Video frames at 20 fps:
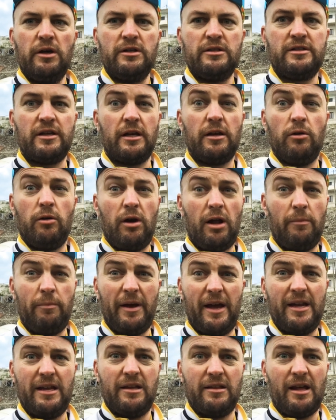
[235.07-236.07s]
said, oh,
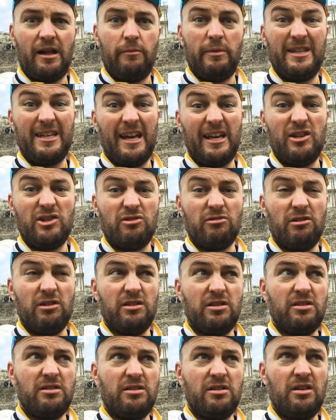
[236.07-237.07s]
Albania, that'll be
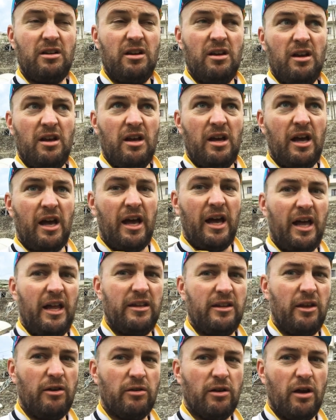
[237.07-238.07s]
dangerous,
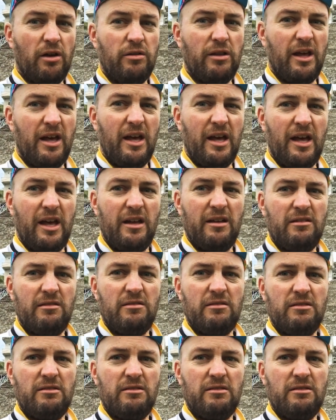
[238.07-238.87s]
and don't go there,